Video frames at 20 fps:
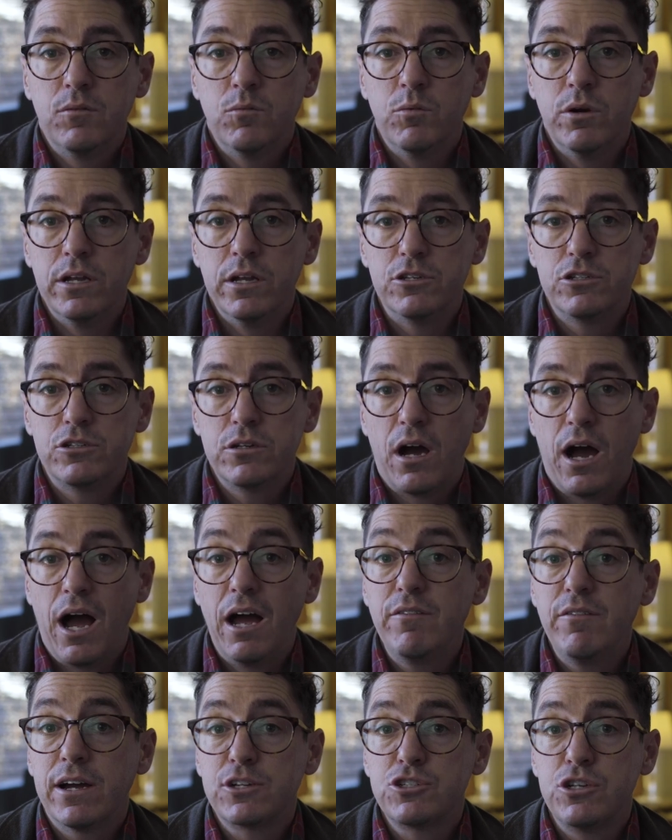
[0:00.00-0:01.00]
which
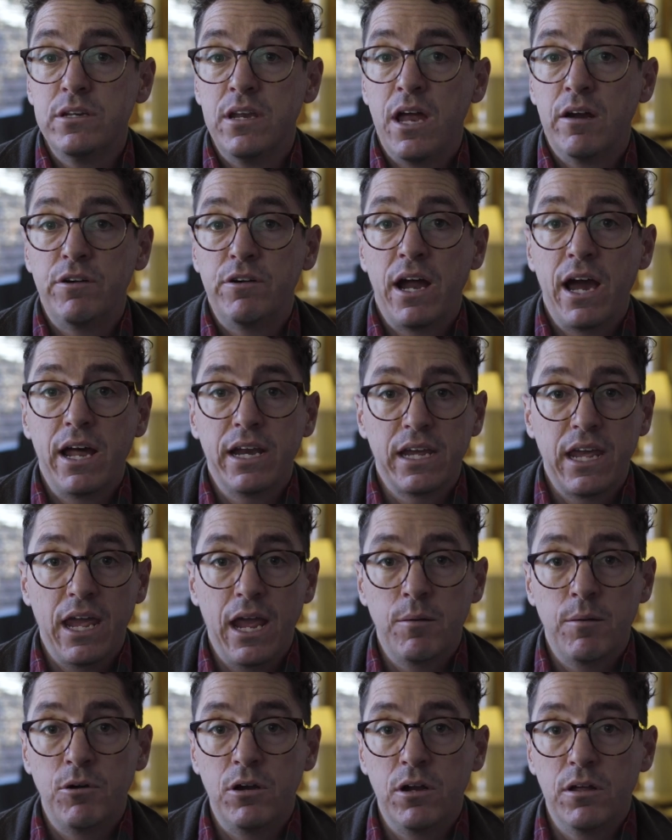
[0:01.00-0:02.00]
I've actually never had a
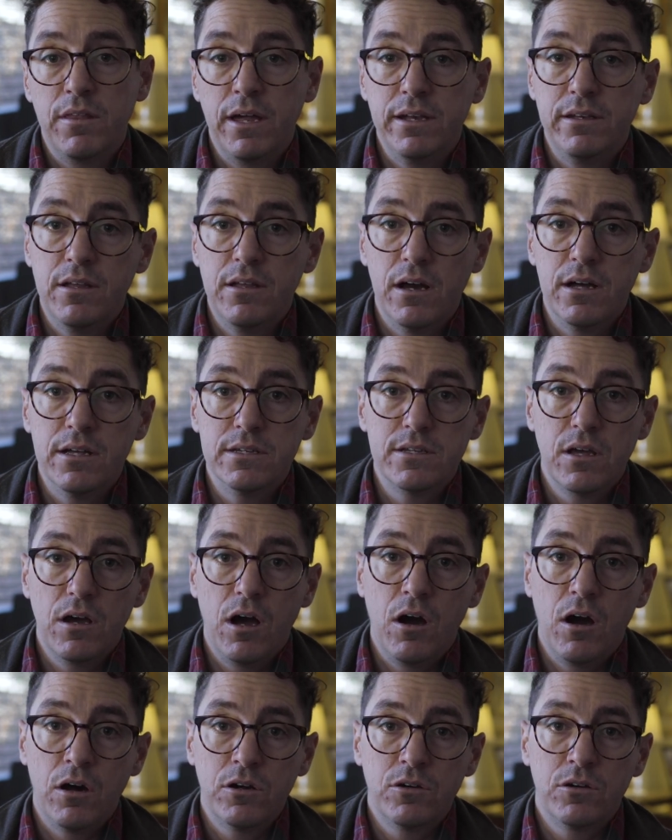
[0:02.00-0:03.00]
camera that does
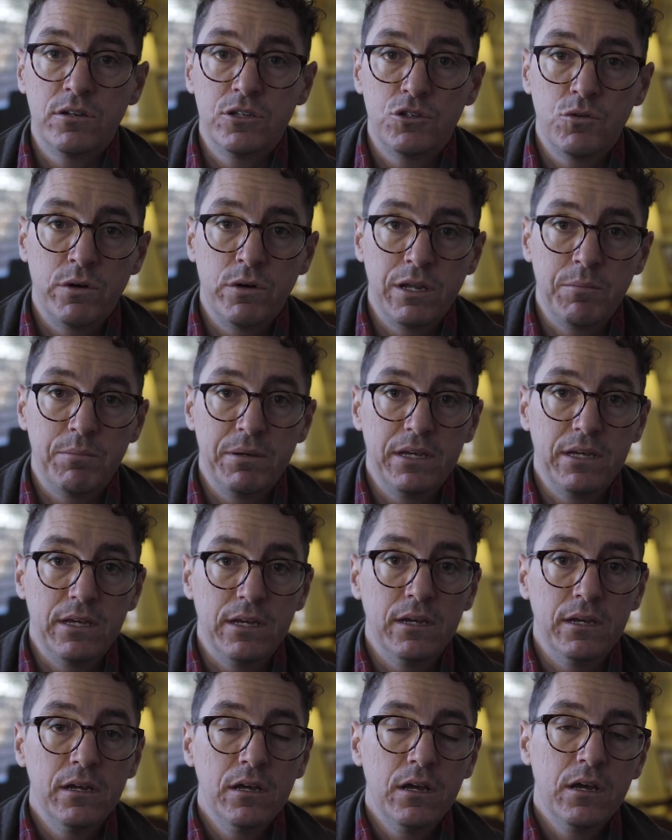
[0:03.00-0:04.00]

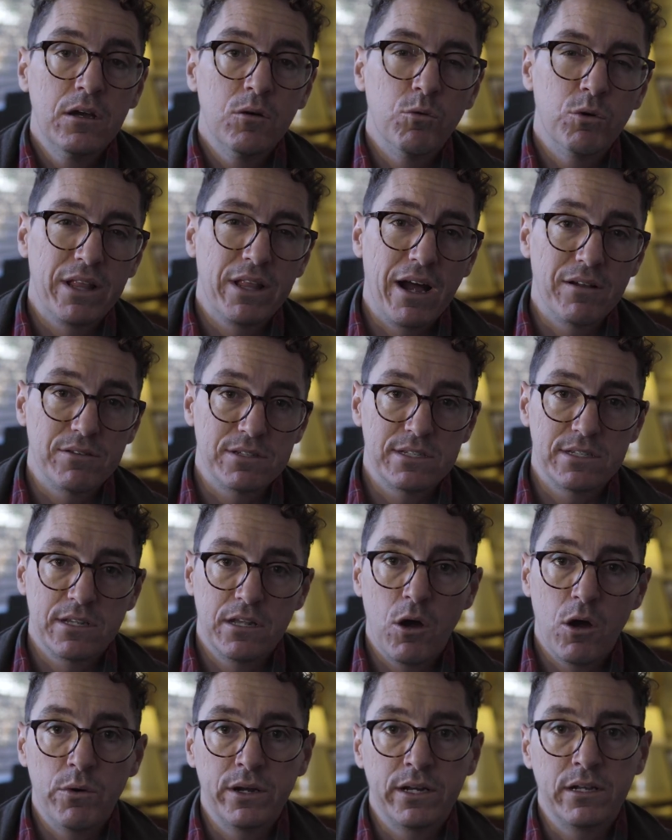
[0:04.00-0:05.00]
120p without
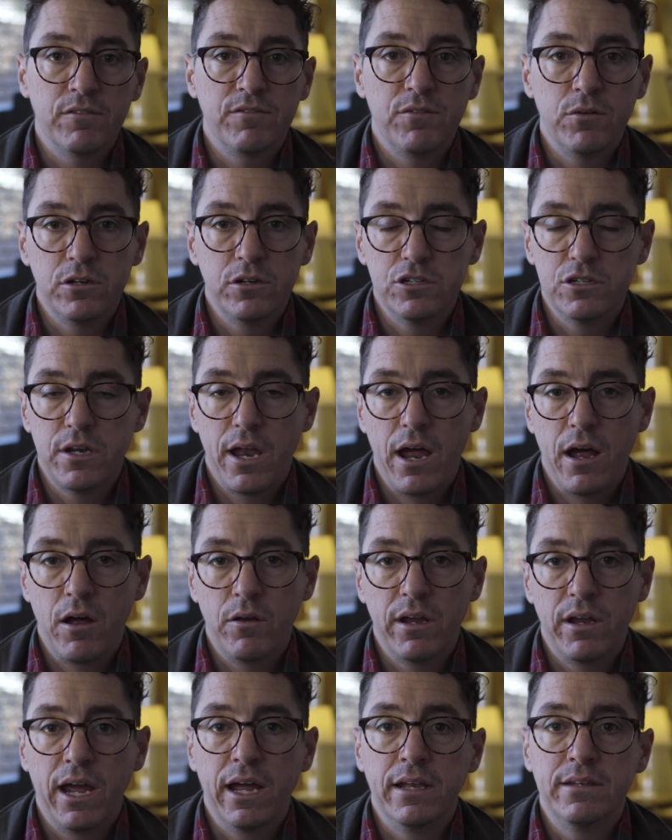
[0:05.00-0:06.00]
slowing the footage
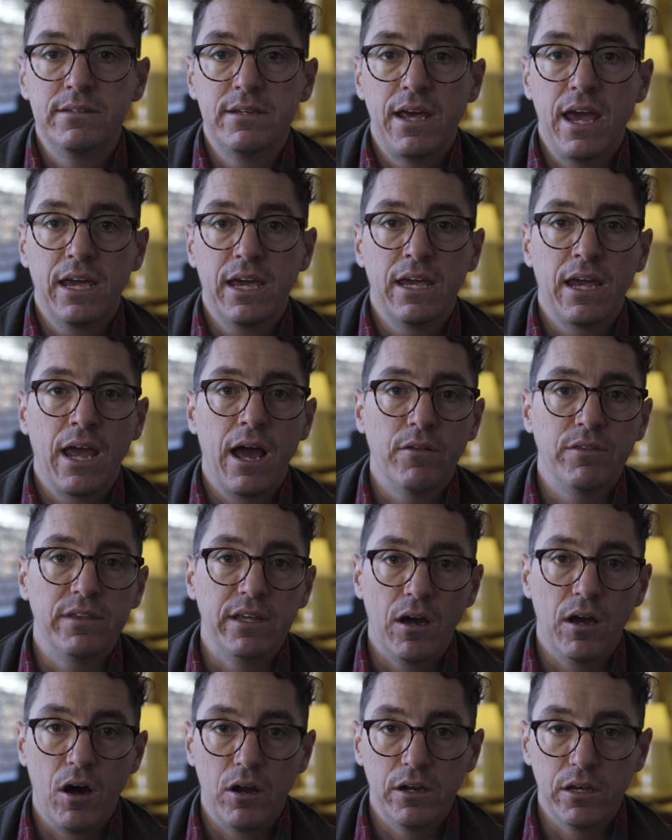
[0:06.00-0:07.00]
down and taking out
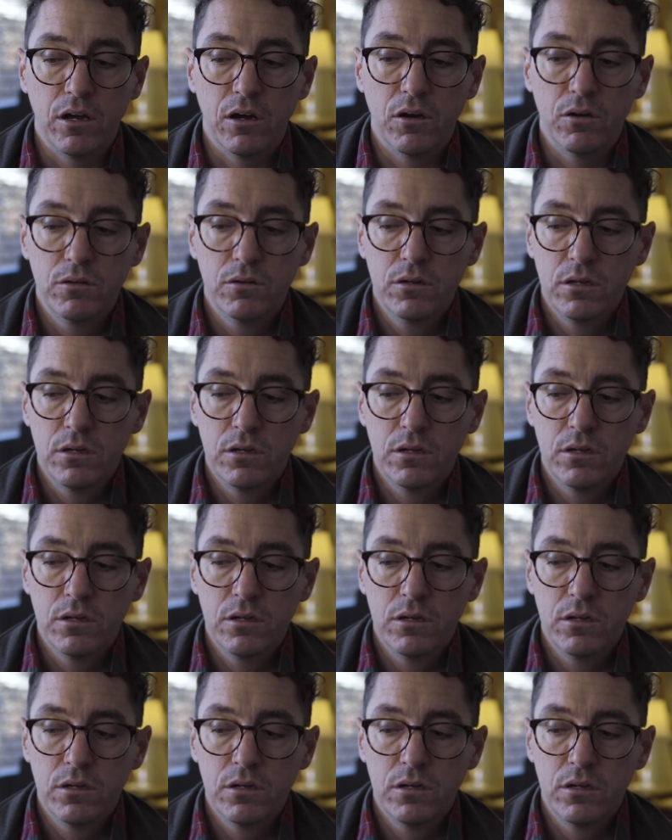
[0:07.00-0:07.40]
the audio.